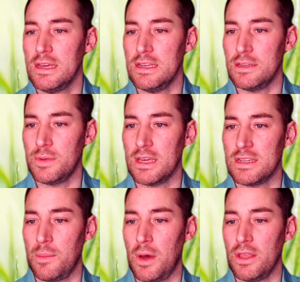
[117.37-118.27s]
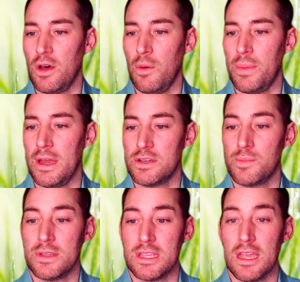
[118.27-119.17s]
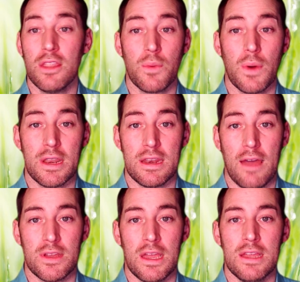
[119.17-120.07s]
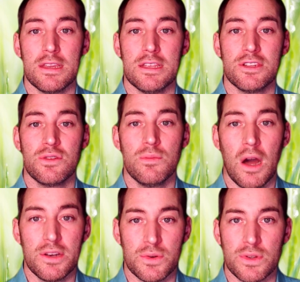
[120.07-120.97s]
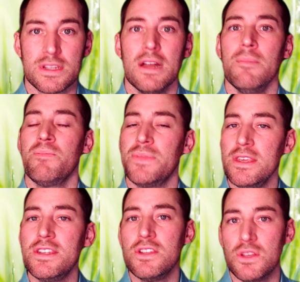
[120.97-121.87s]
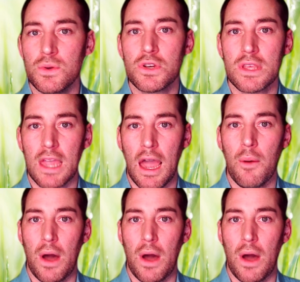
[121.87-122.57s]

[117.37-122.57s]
because I'm on the home page. But the other way to navigate is through modules. This is usually how I